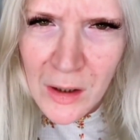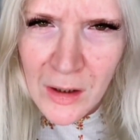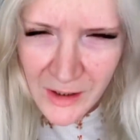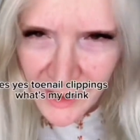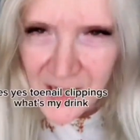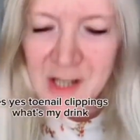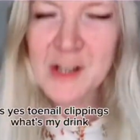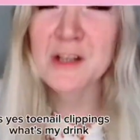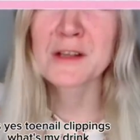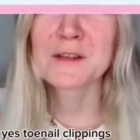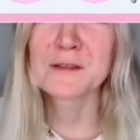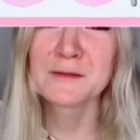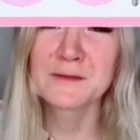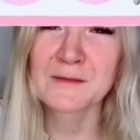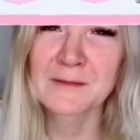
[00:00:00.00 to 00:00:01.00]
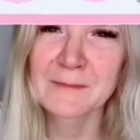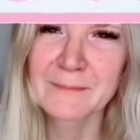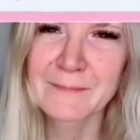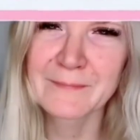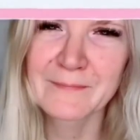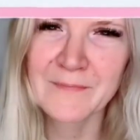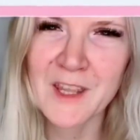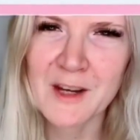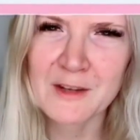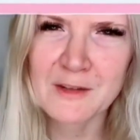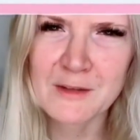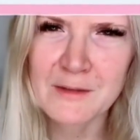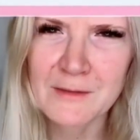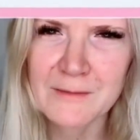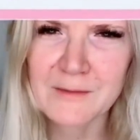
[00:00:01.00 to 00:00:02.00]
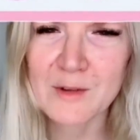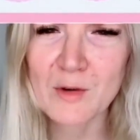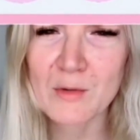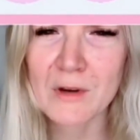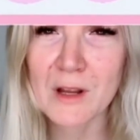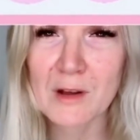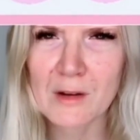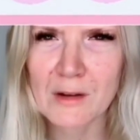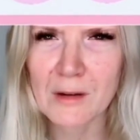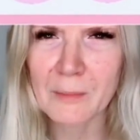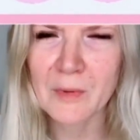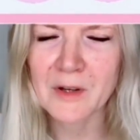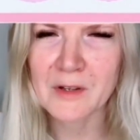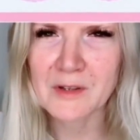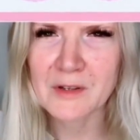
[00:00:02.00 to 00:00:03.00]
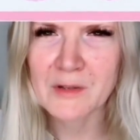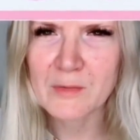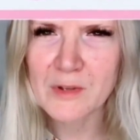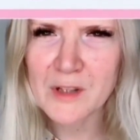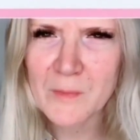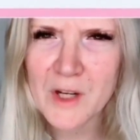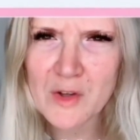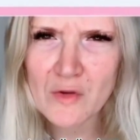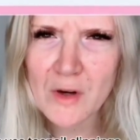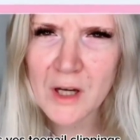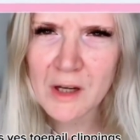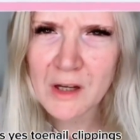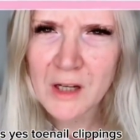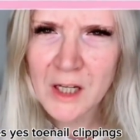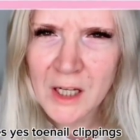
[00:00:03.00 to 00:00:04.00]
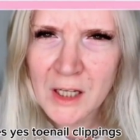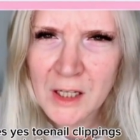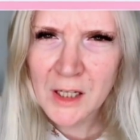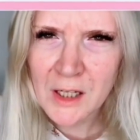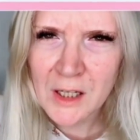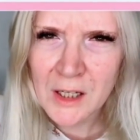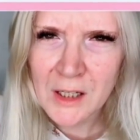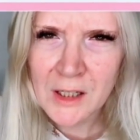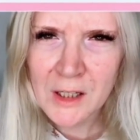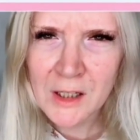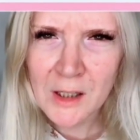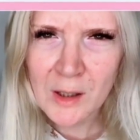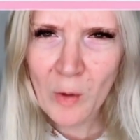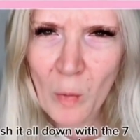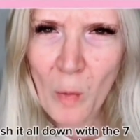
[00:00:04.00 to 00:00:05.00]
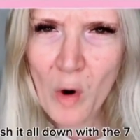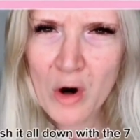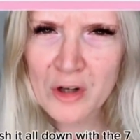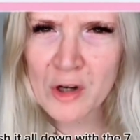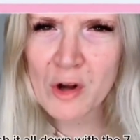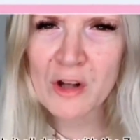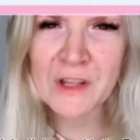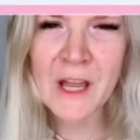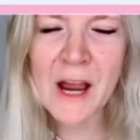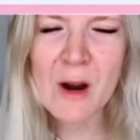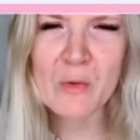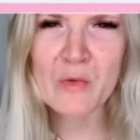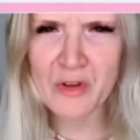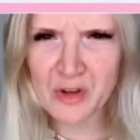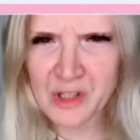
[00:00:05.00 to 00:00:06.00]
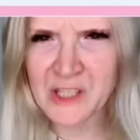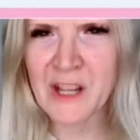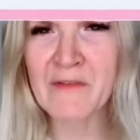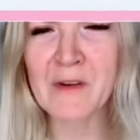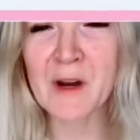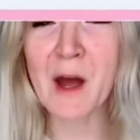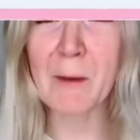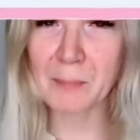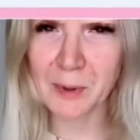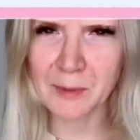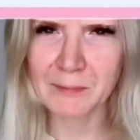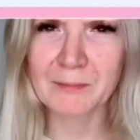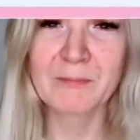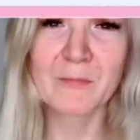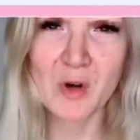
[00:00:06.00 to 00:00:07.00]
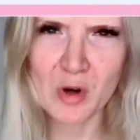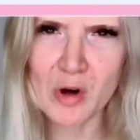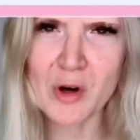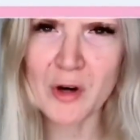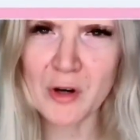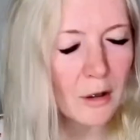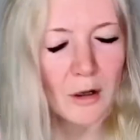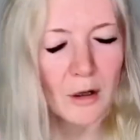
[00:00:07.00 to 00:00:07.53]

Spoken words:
Yes. Yes. Toenail clippings. What's my drink? Wash it all down with a 7-Up. Good.